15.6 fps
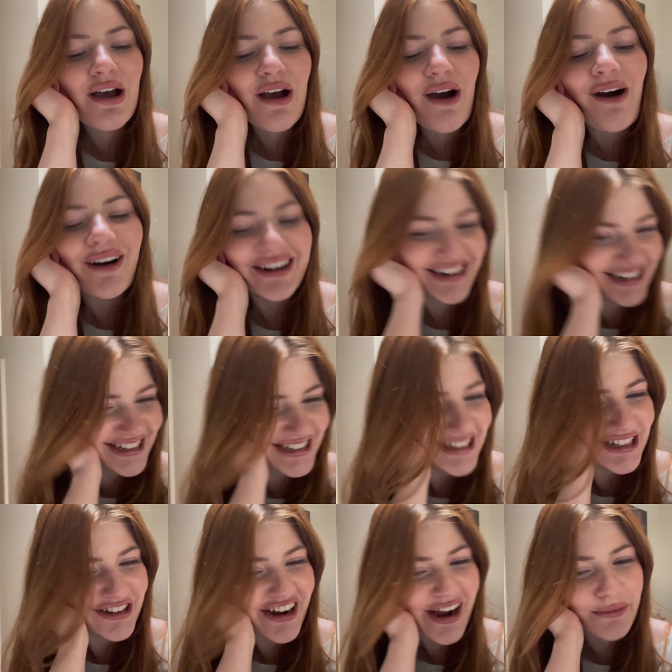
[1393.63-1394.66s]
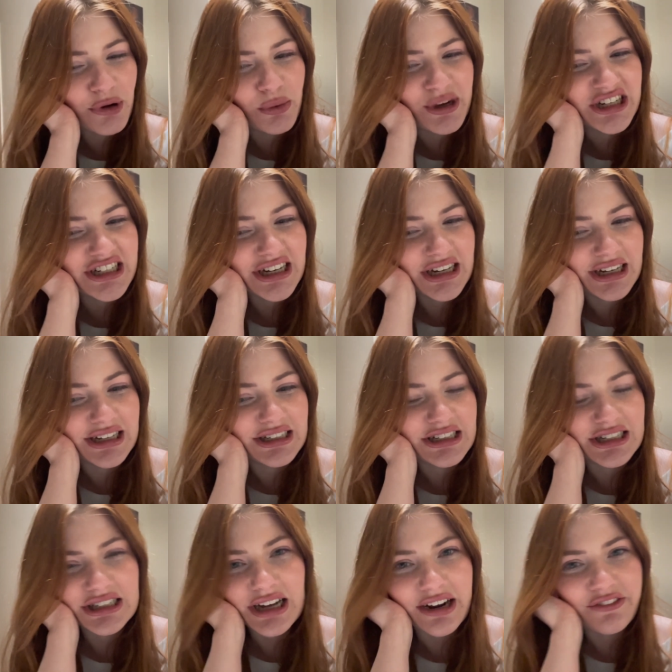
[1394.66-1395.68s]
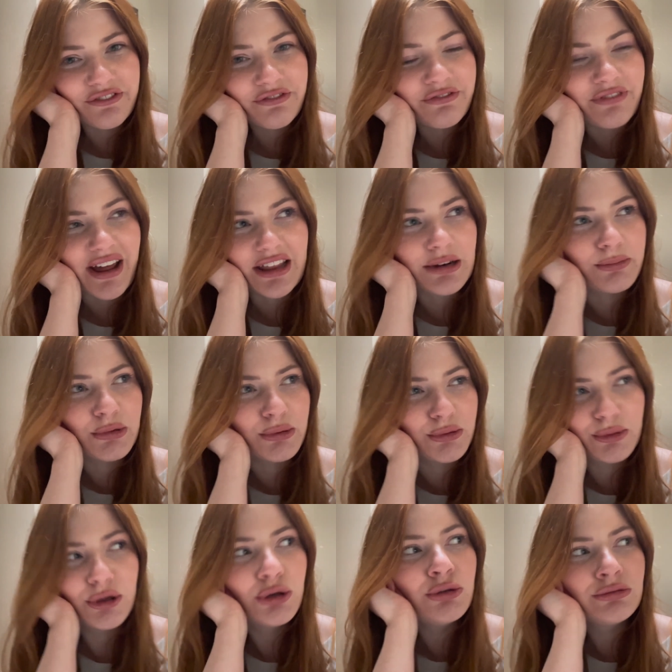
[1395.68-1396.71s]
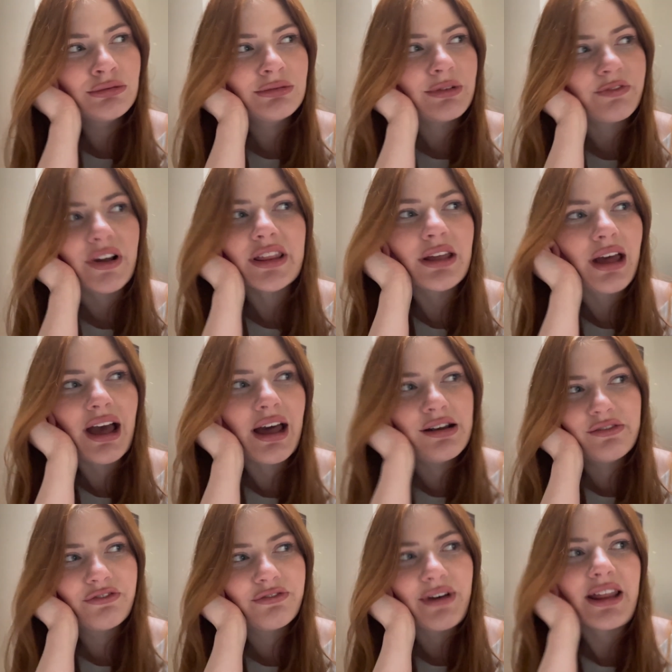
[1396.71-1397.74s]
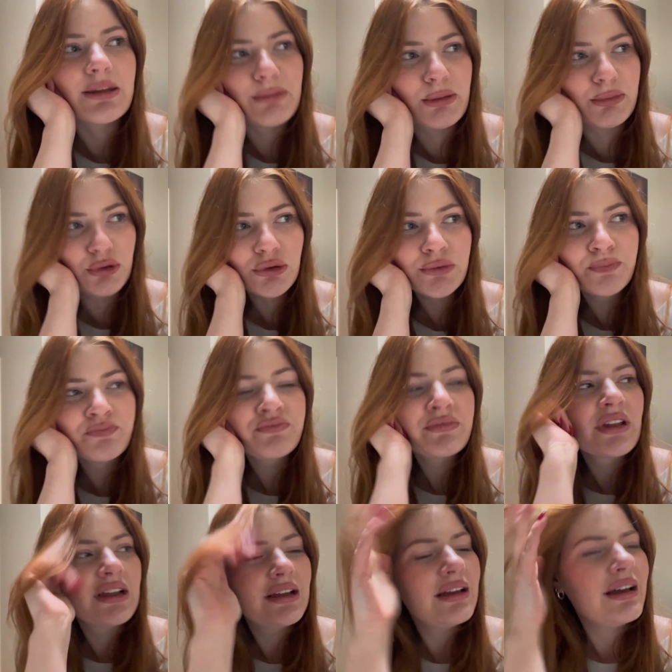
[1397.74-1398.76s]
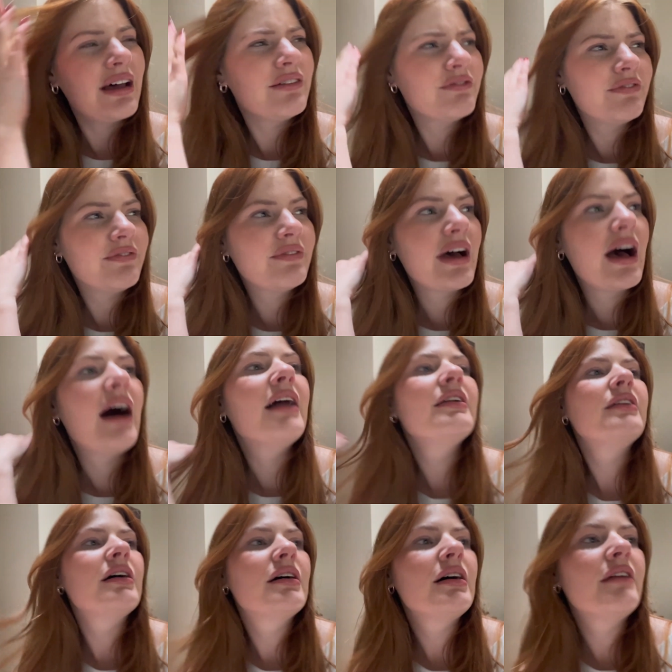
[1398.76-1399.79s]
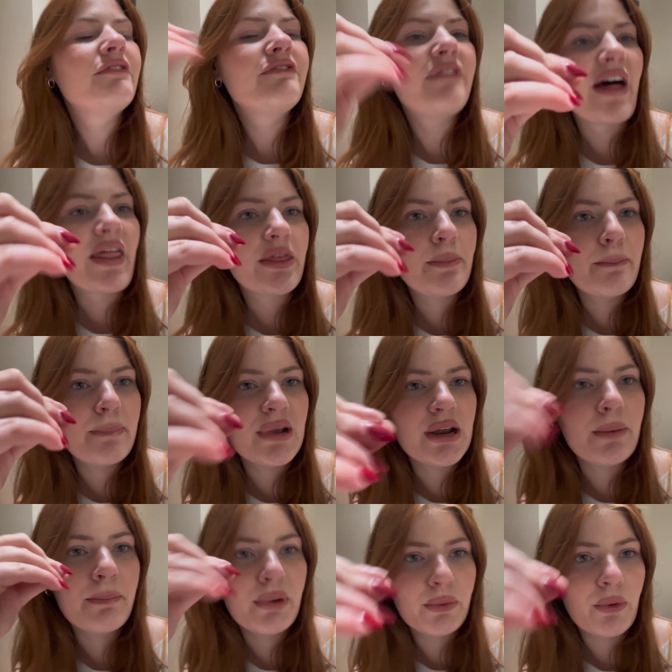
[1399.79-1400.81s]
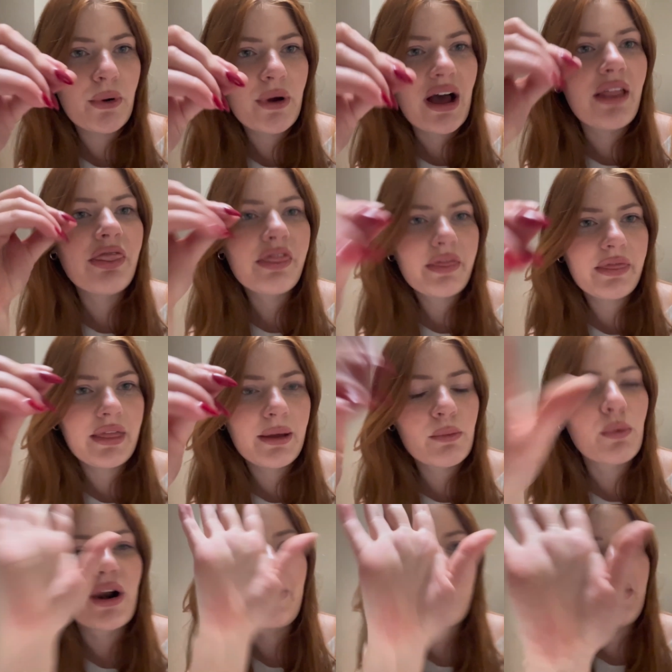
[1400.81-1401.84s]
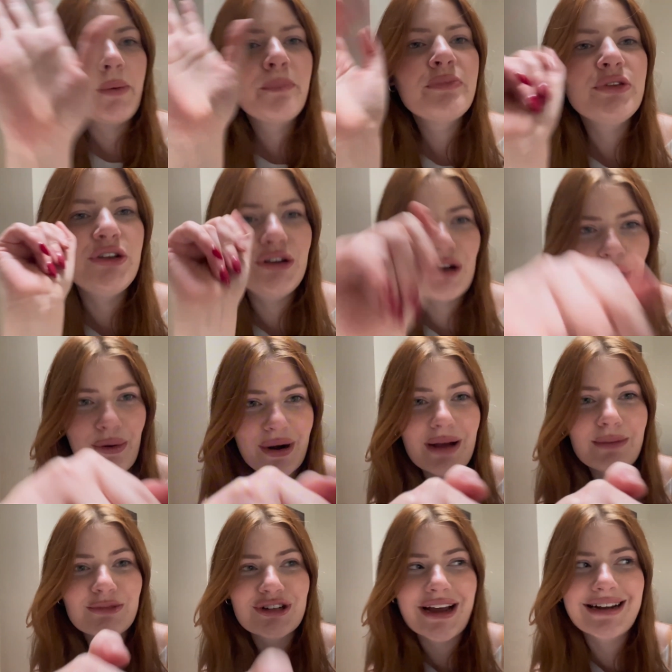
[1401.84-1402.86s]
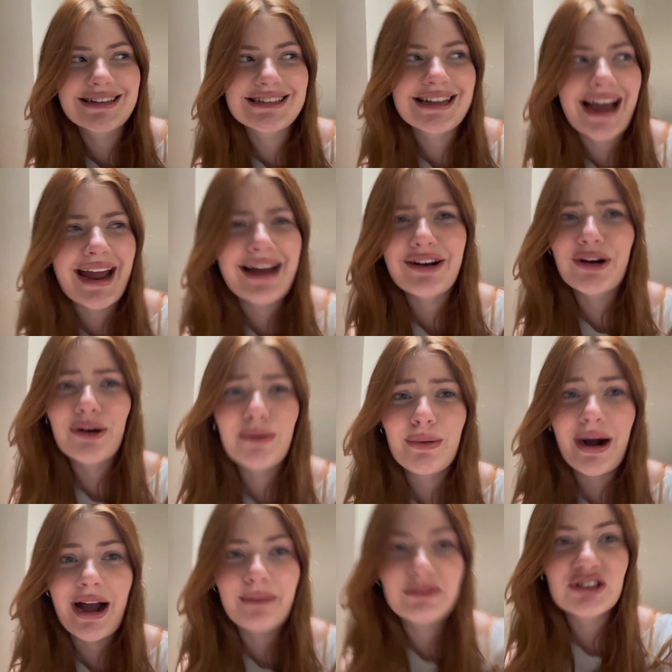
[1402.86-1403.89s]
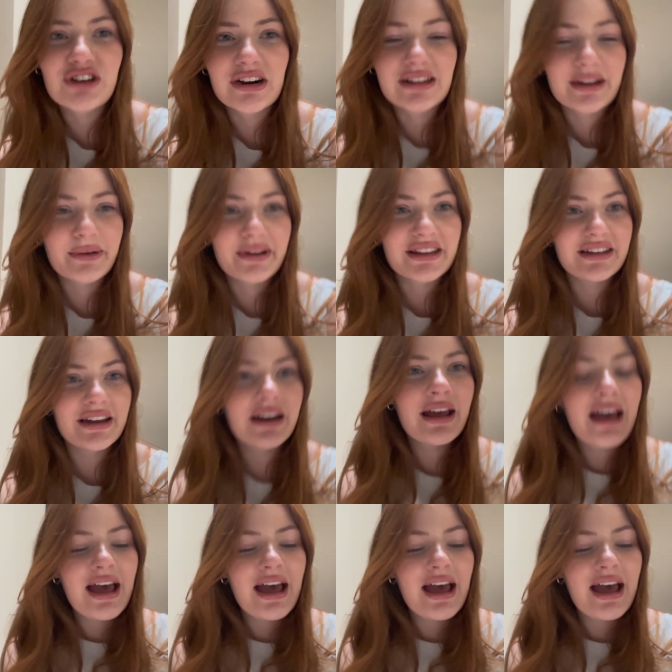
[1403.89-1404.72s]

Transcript: on Instagram, which is just unfathomable, unfathomable, un unfathomable, um, whatever. You know what I'm trying to say. I don't know why I'm struggling with it.